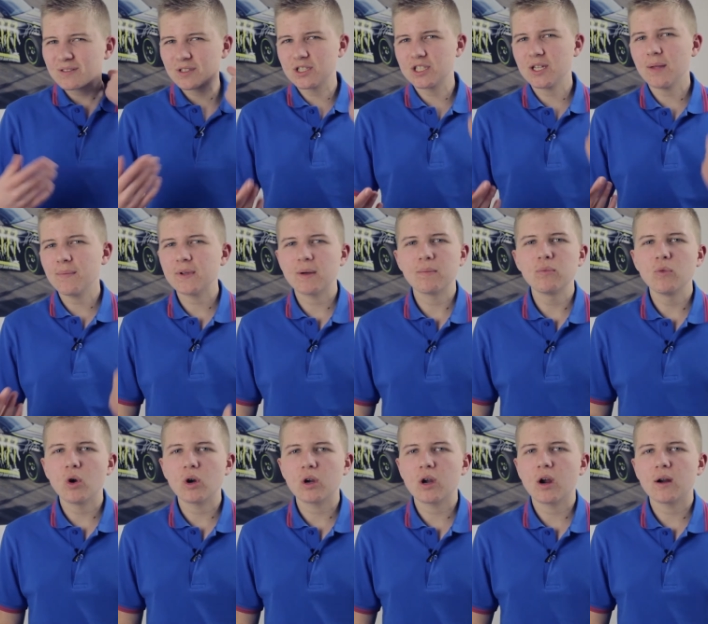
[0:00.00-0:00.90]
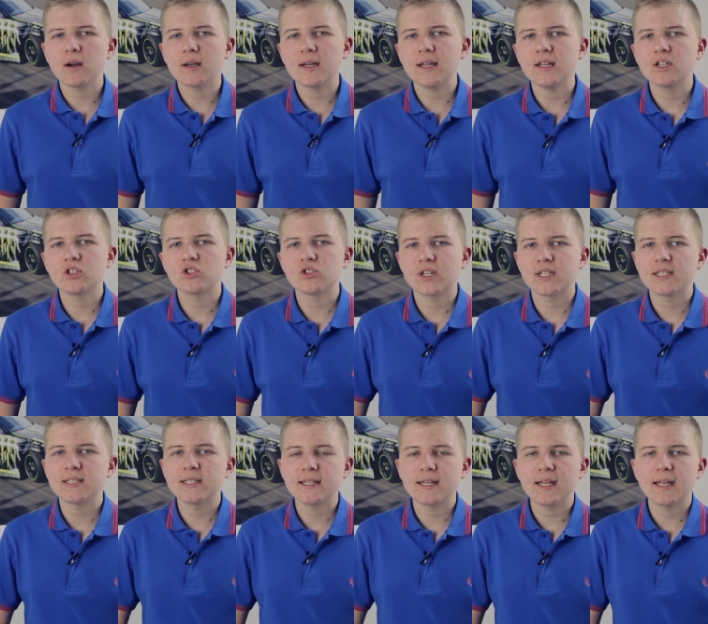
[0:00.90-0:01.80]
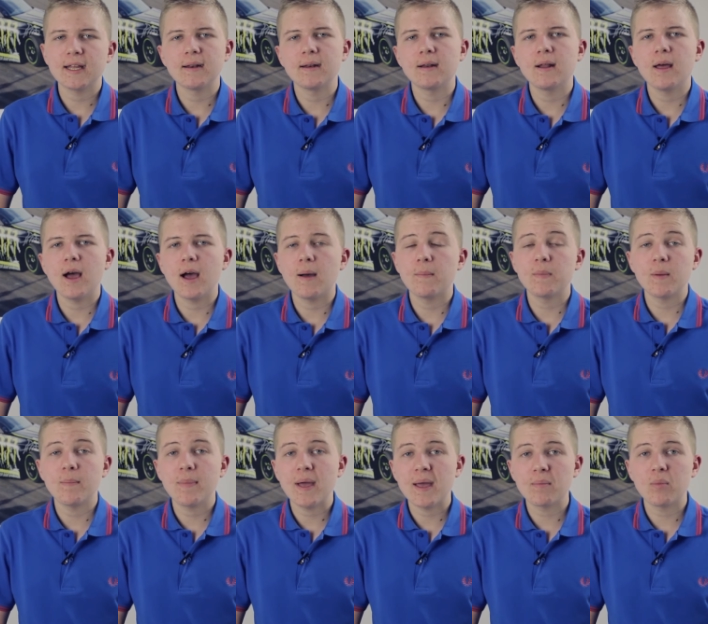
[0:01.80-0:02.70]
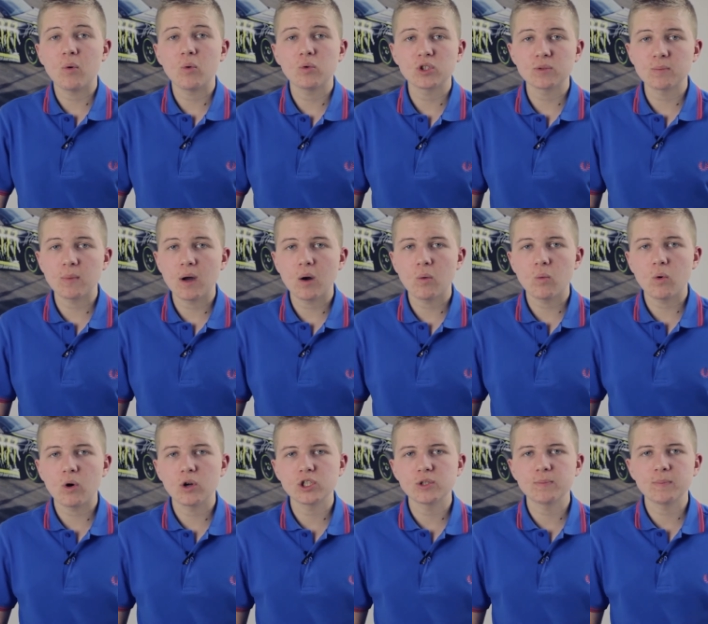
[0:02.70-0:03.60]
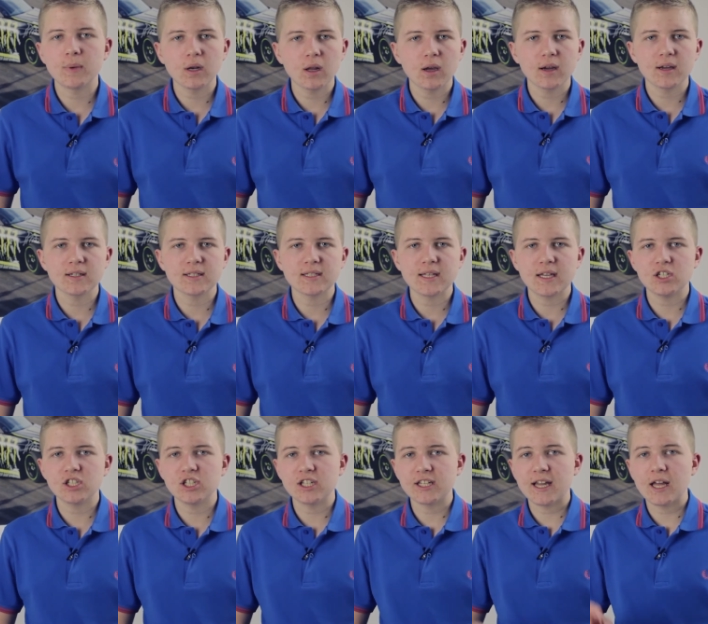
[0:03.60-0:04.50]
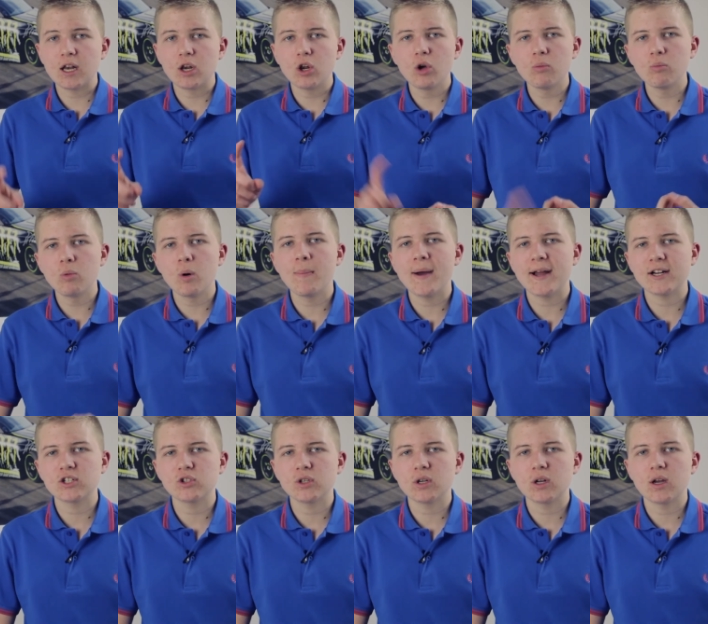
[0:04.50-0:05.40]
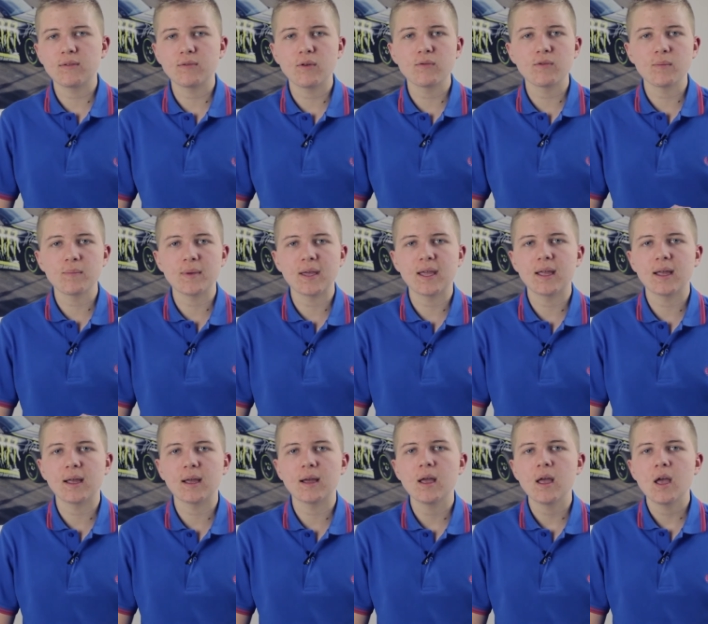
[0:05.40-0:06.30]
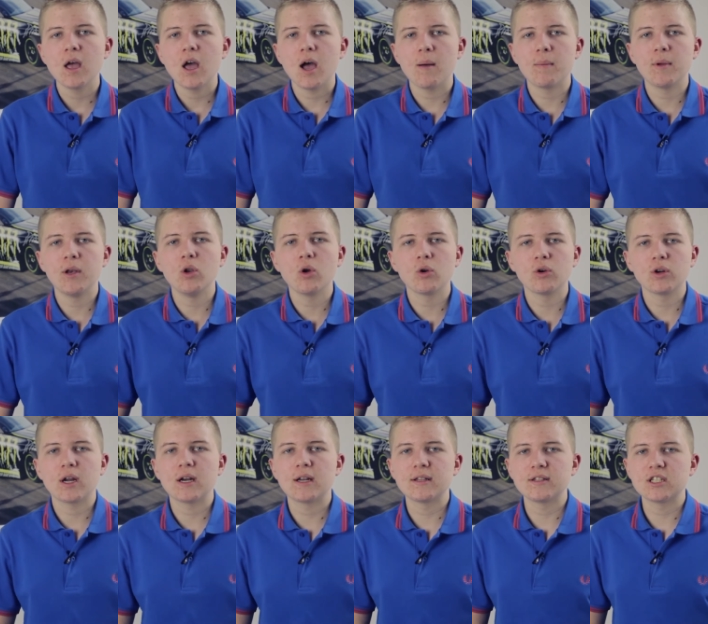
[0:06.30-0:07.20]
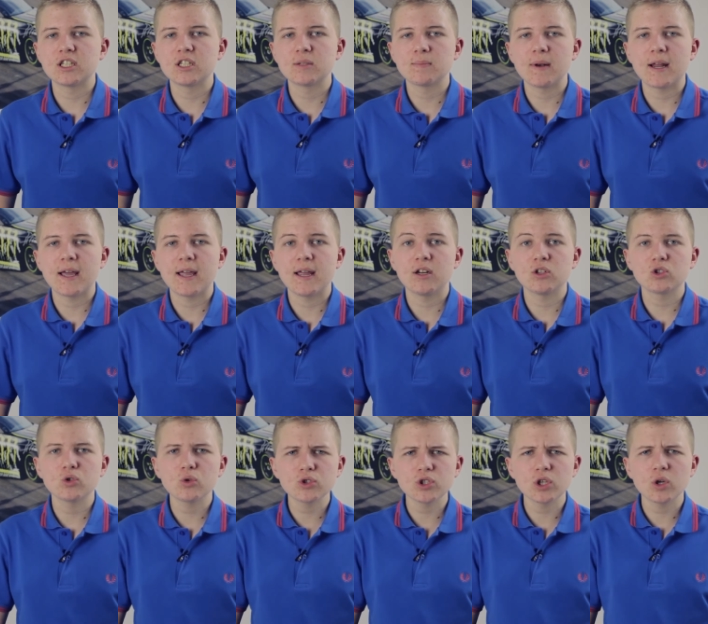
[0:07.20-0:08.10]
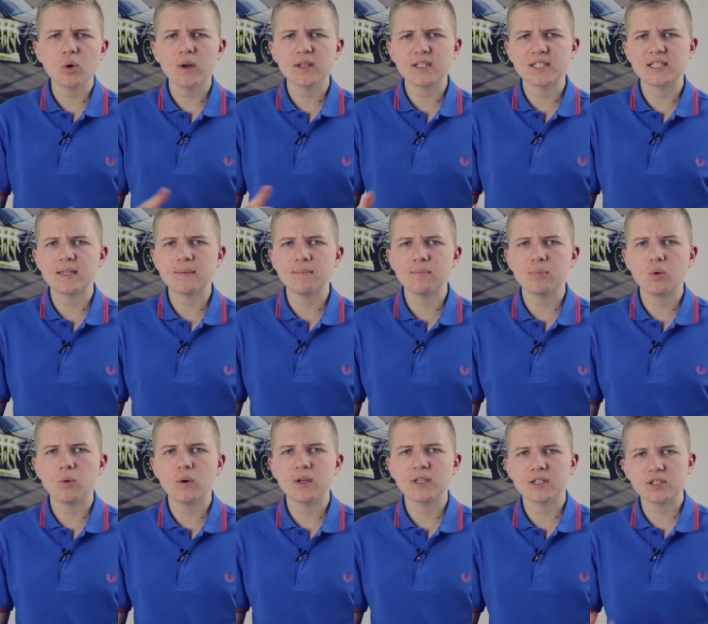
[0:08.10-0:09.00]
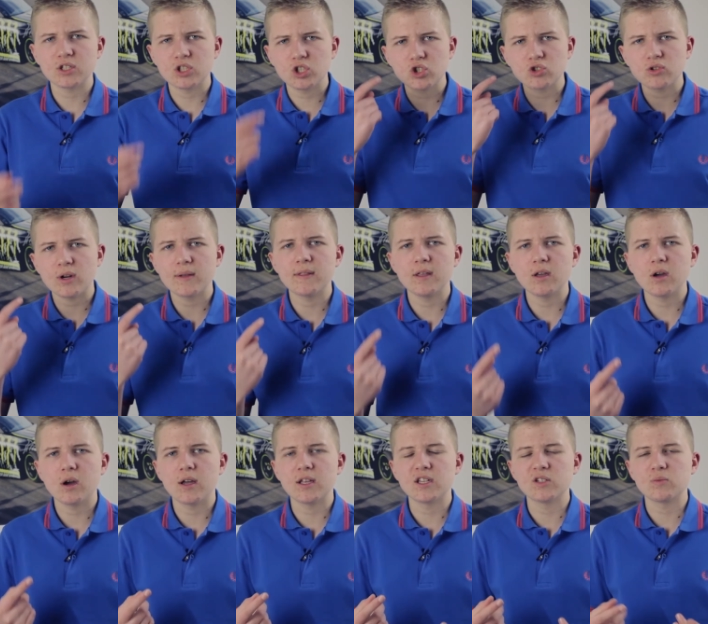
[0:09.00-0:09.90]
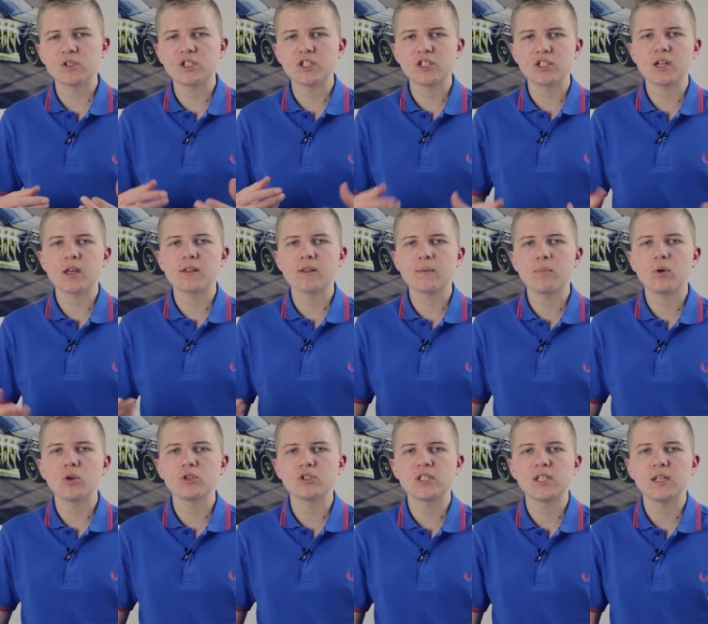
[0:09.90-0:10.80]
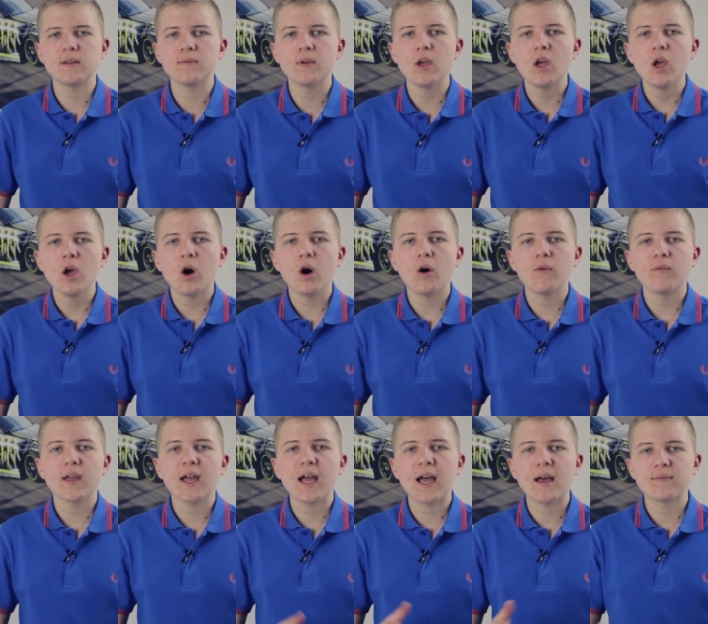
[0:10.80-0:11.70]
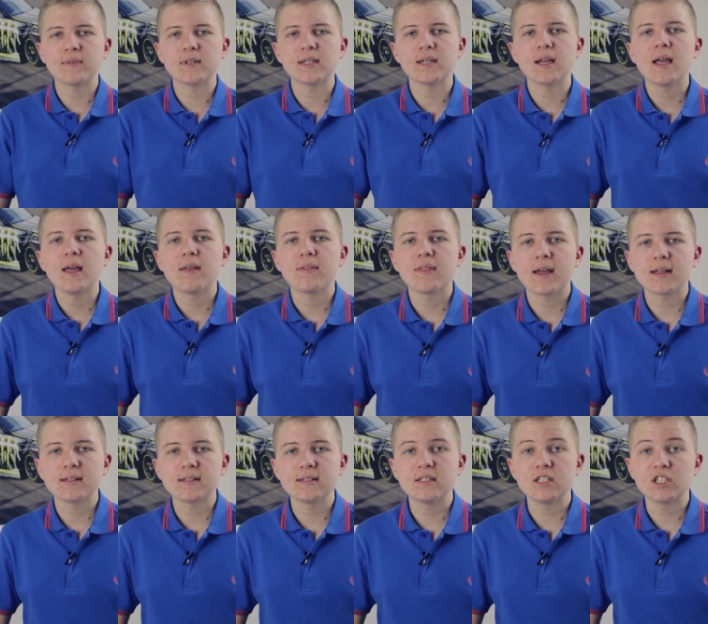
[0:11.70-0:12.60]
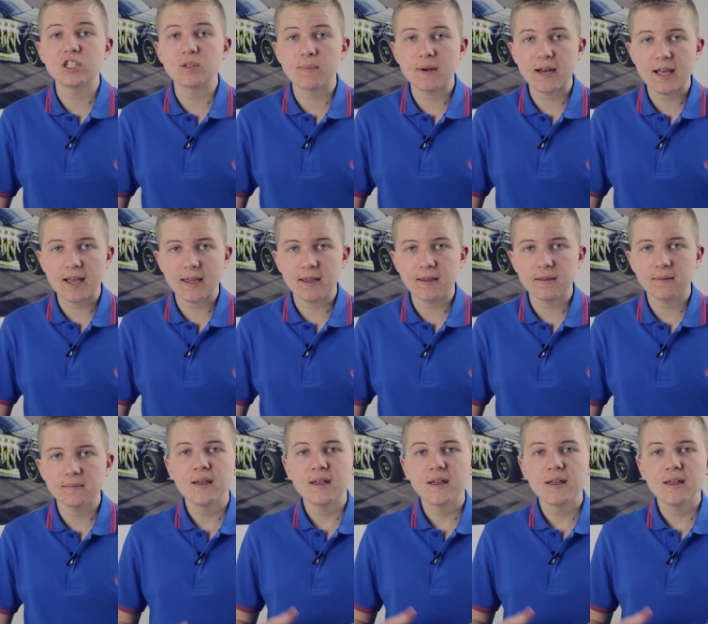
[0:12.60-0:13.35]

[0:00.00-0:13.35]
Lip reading: something I'm not currently interested in, the Pebble smartwatch, but like I said, you're going to get a lot more battery life with it being a non-coloured display, and it's also quite simple and doesn't strain the eyes, which is another positive of it having that display.